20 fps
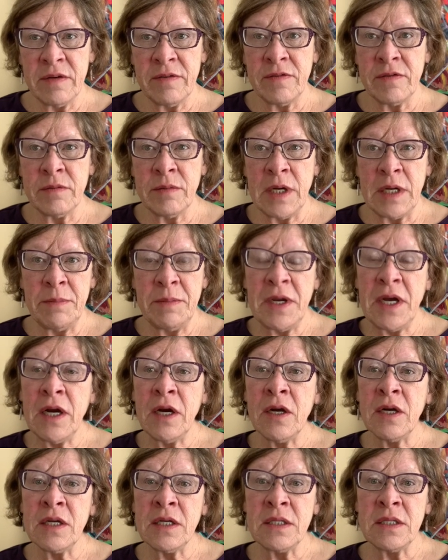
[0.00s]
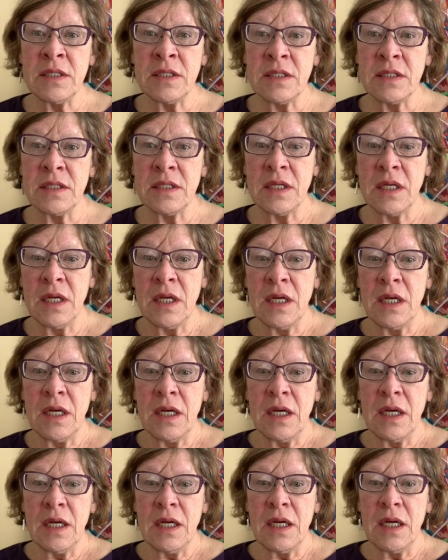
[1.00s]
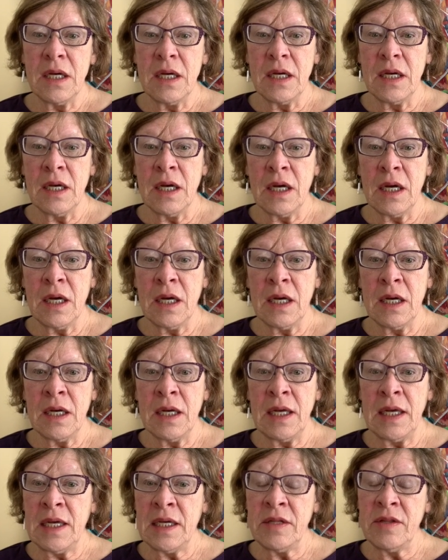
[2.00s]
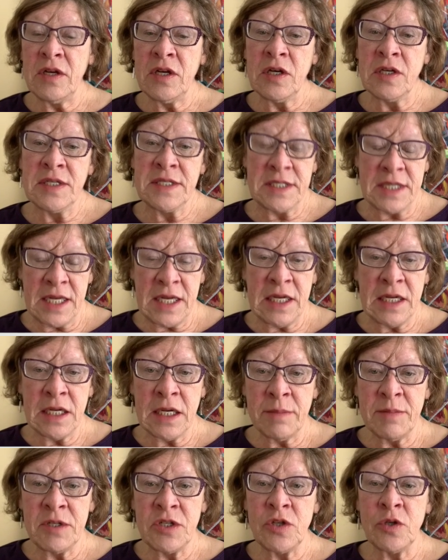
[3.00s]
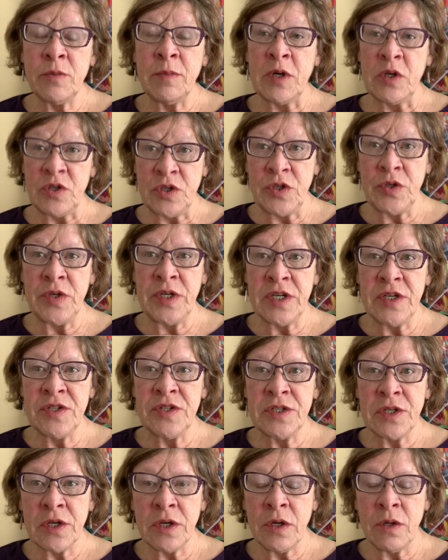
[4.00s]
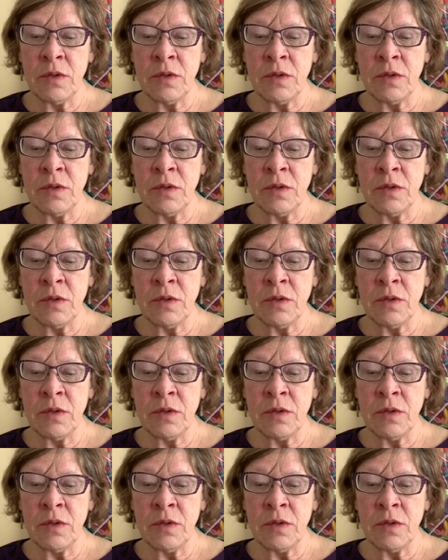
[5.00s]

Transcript: for my parents and their estate up until about 2 years ago.